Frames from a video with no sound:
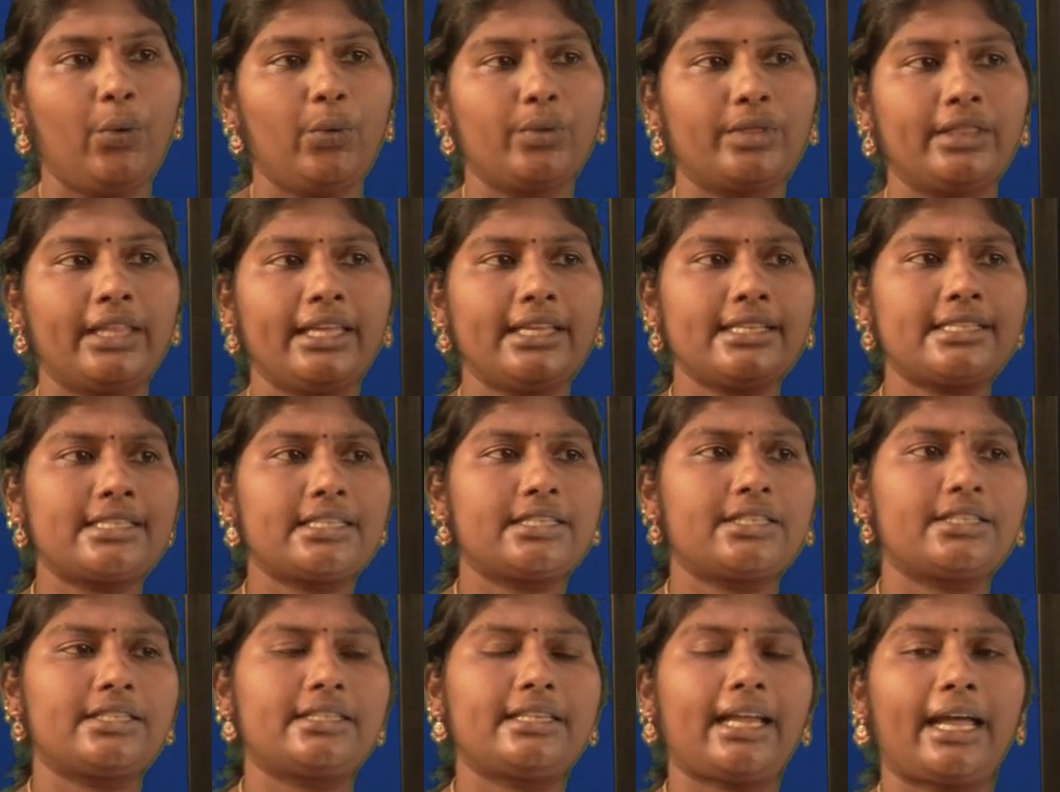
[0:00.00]

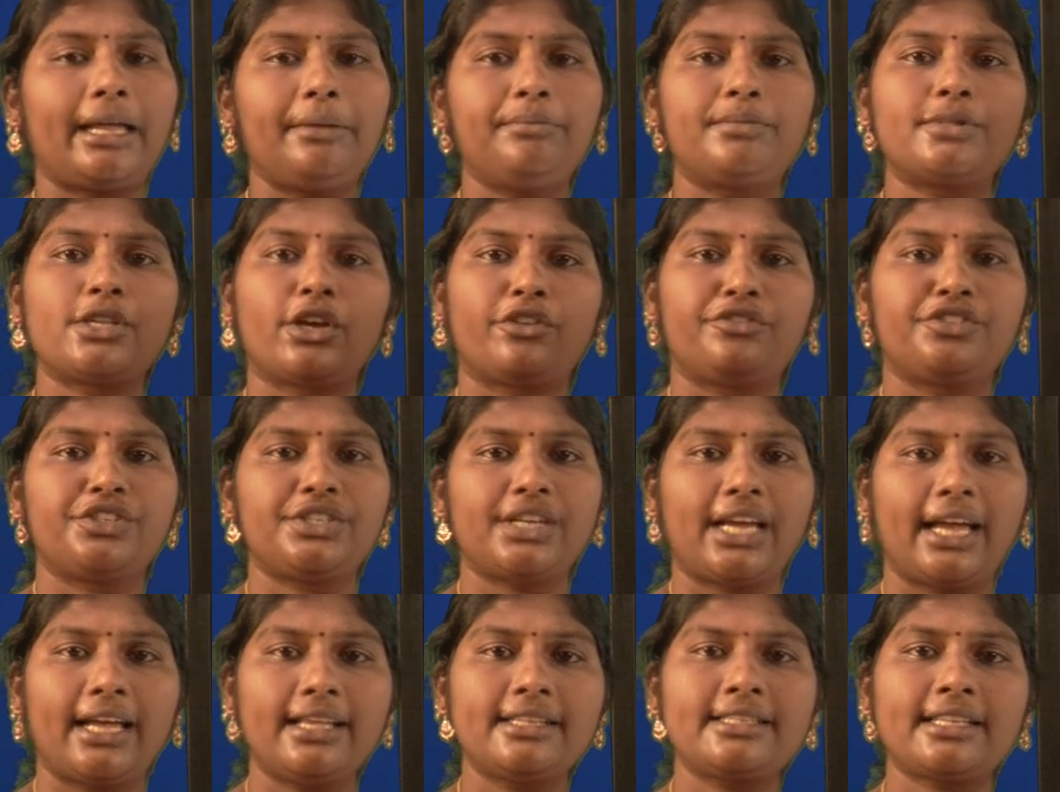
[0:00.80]
These types of
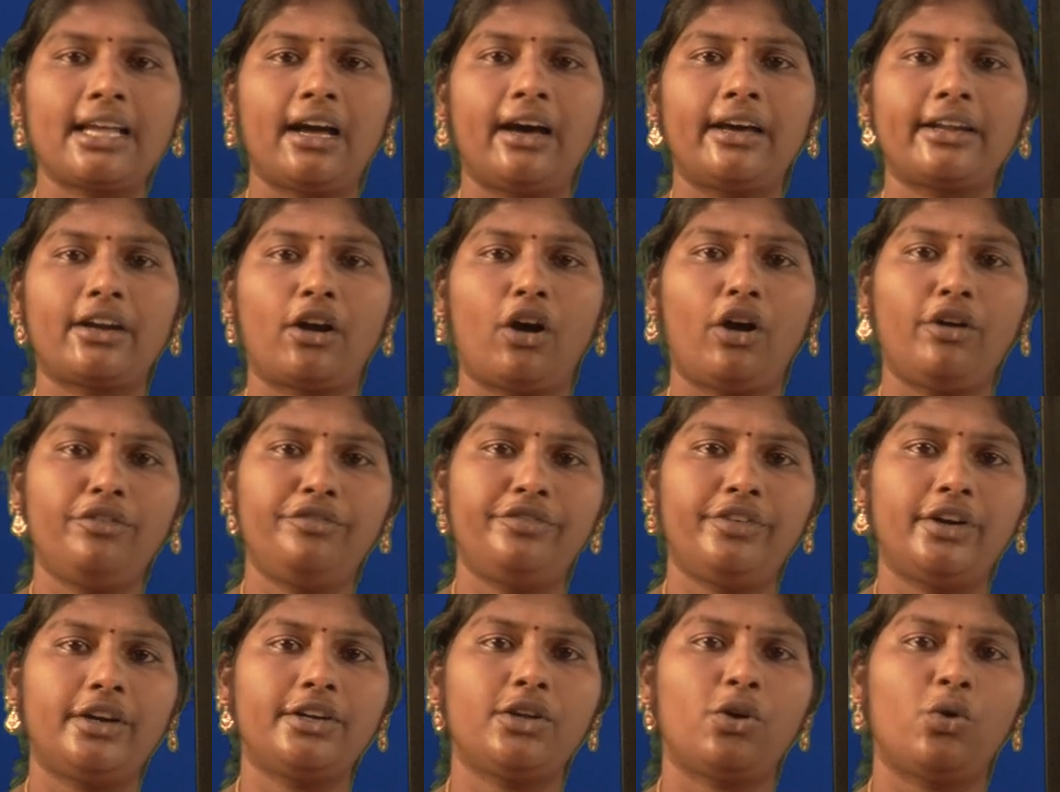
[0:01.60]
shares are
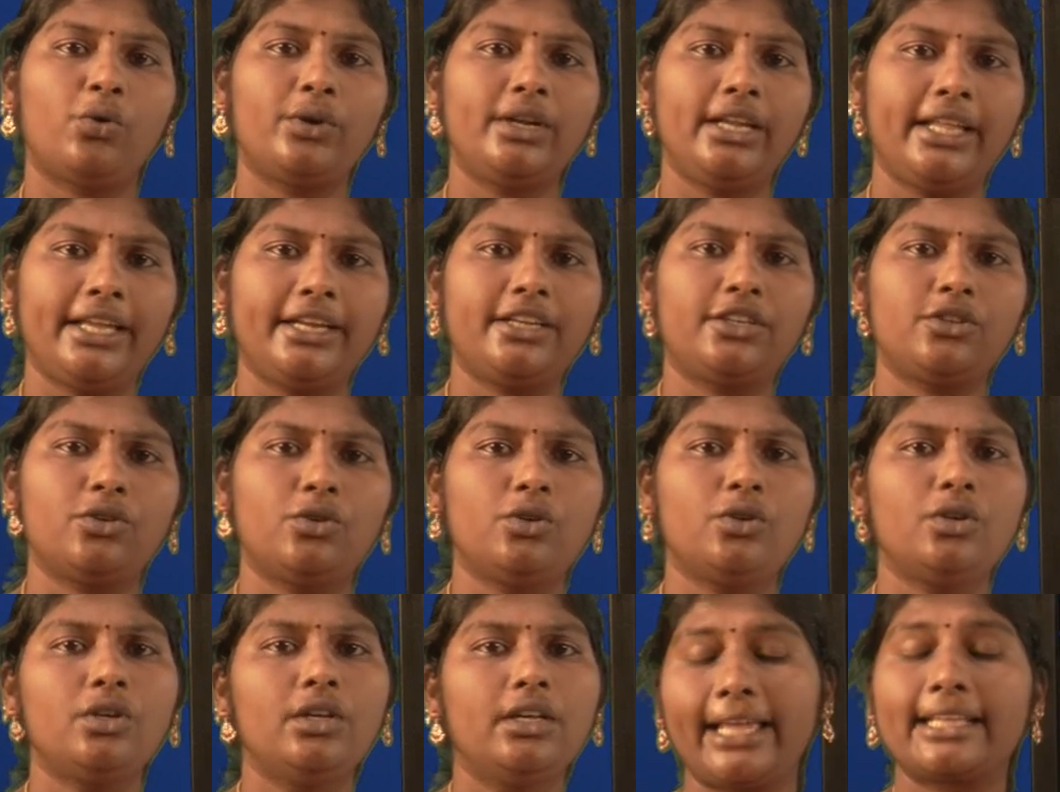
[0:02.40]
offered only
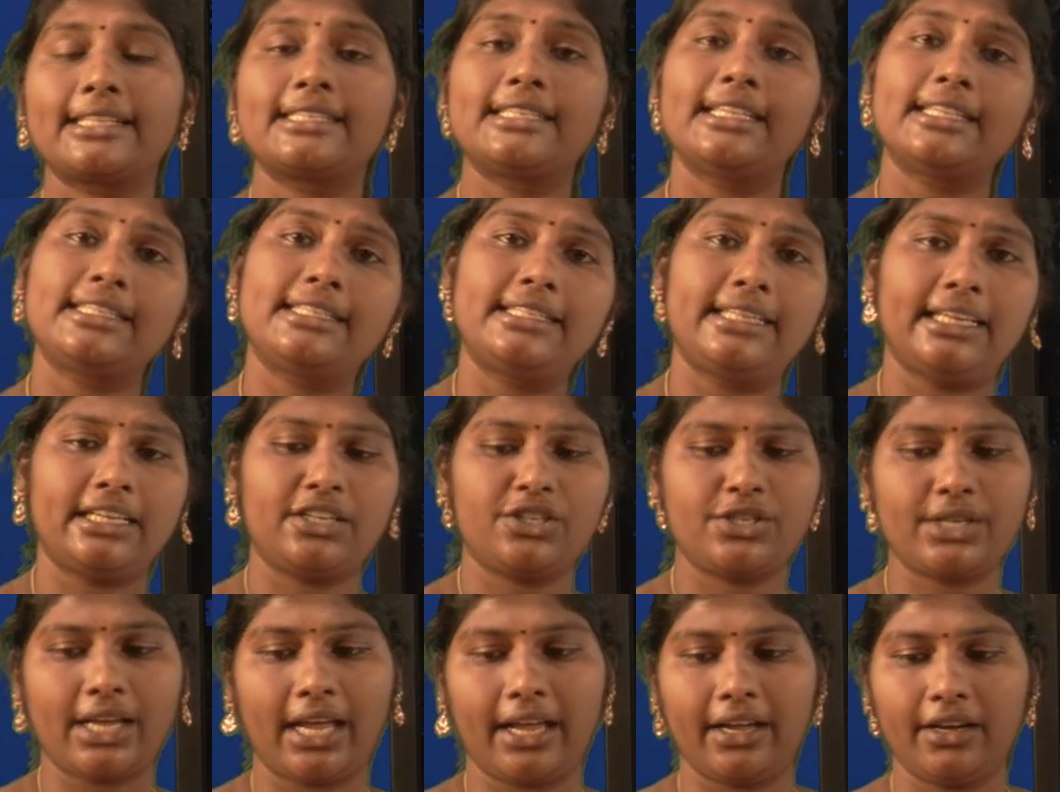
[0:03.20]
to existing
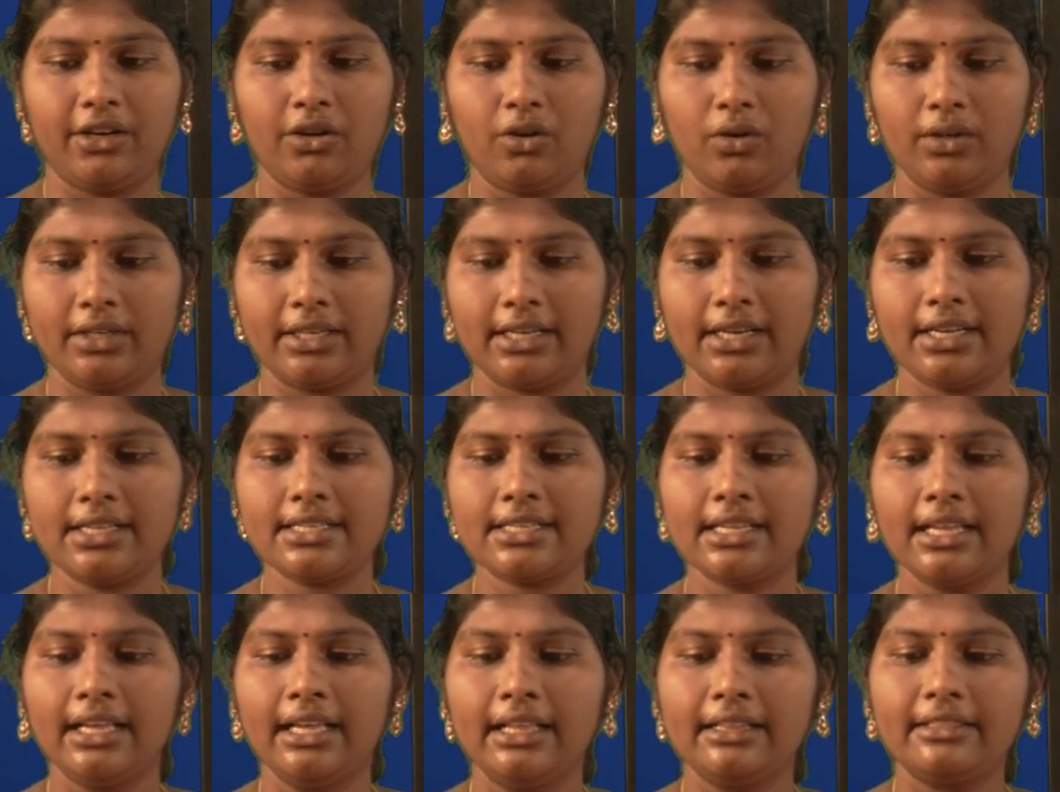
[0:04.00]
shareholders